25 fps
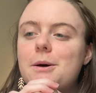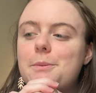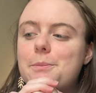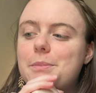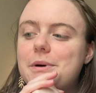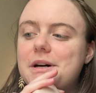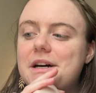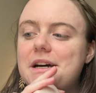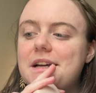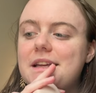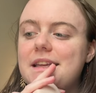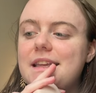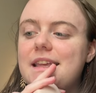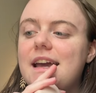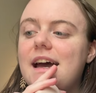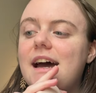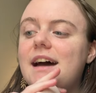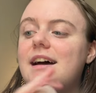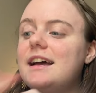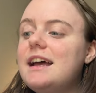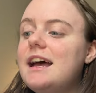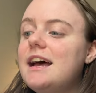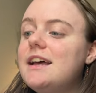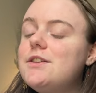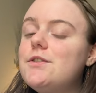But yeah,
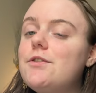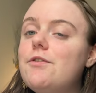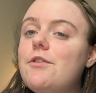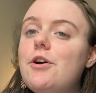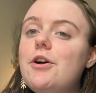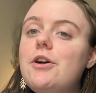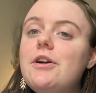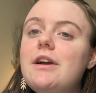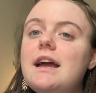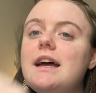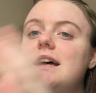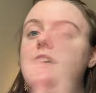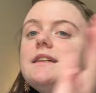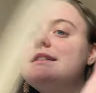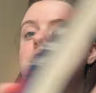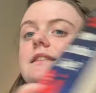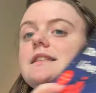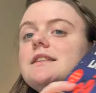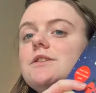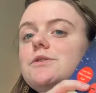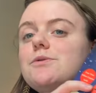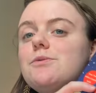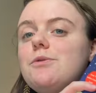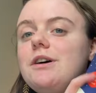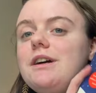as far as
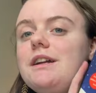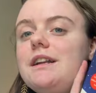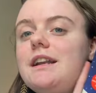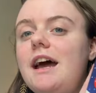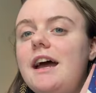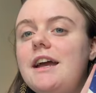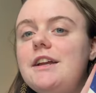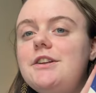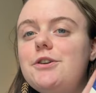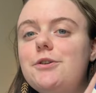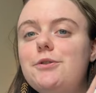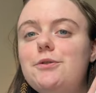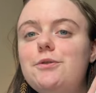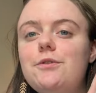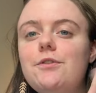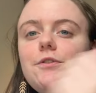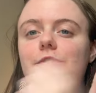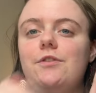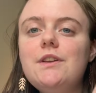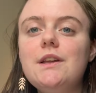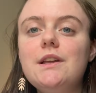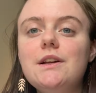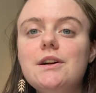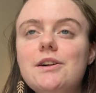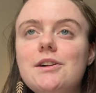this one, I don't
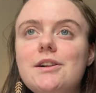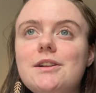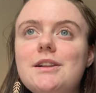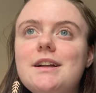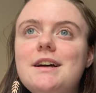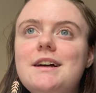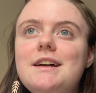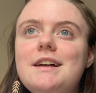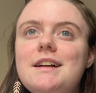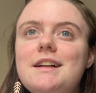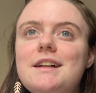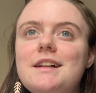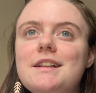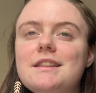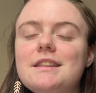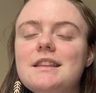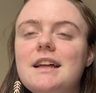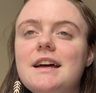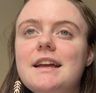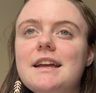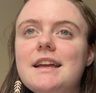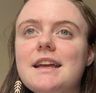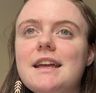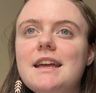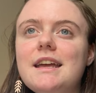feel
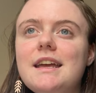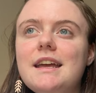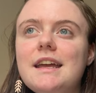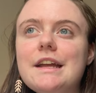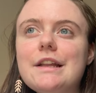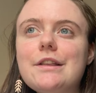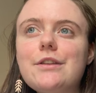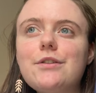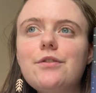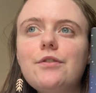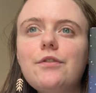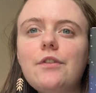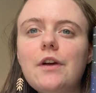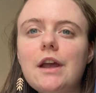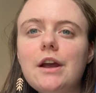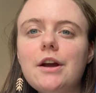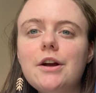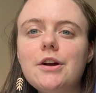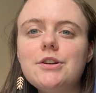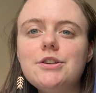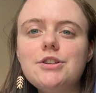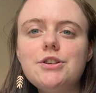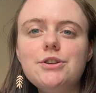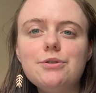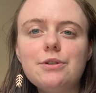like it's
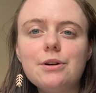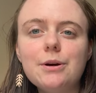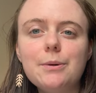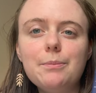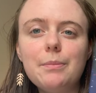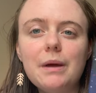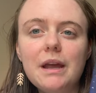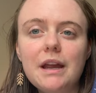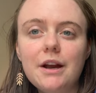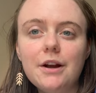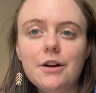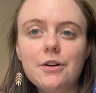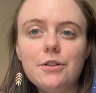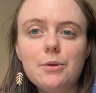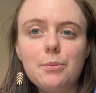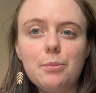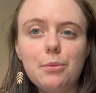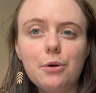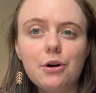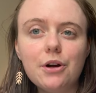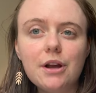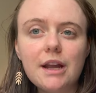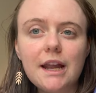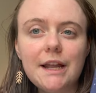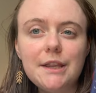fair to compare the
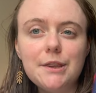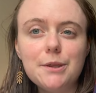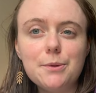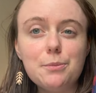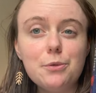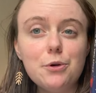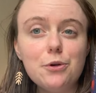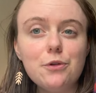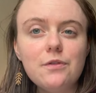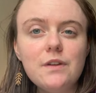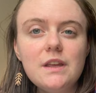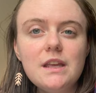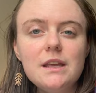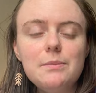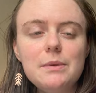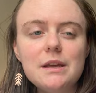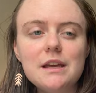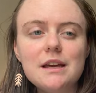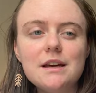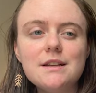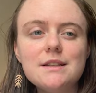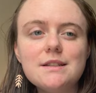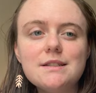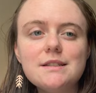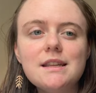book and the movie
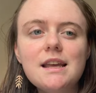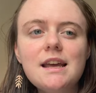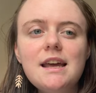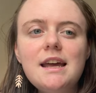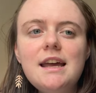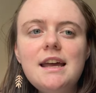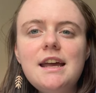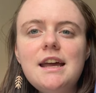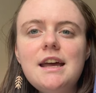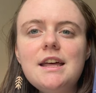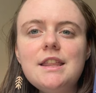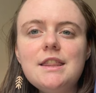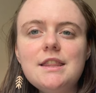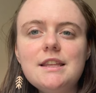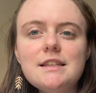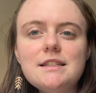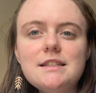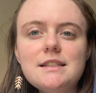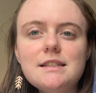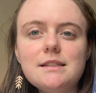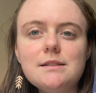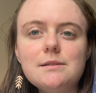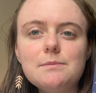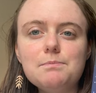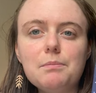because this
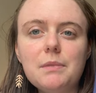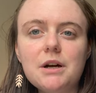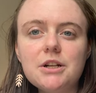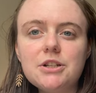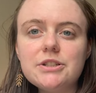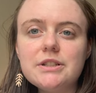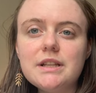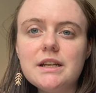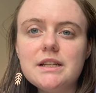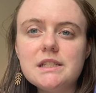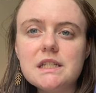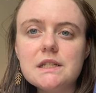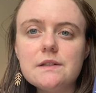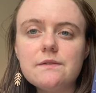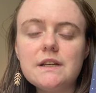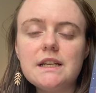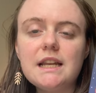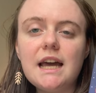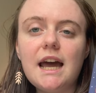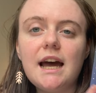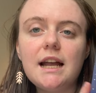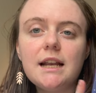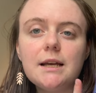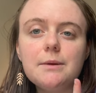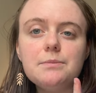is much less of an
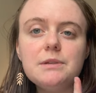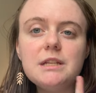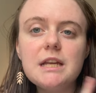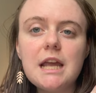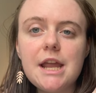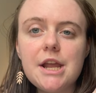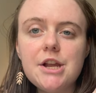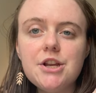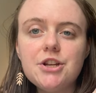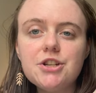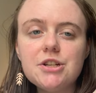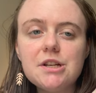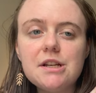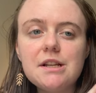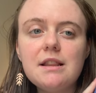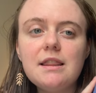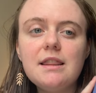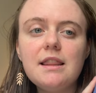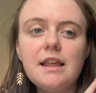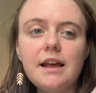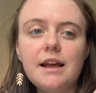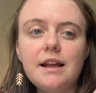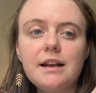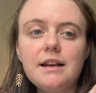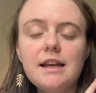adaptation
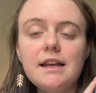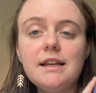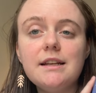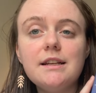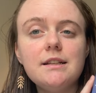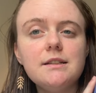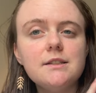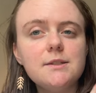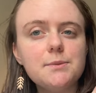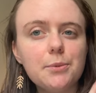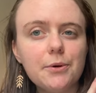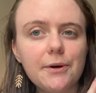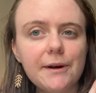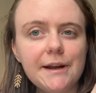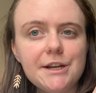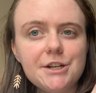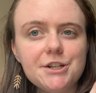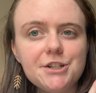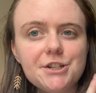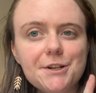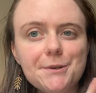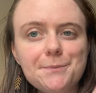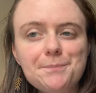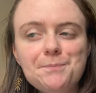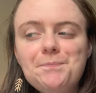than an
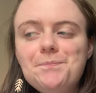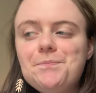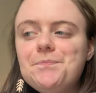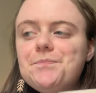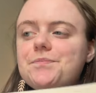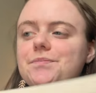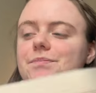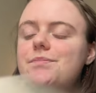inspiration.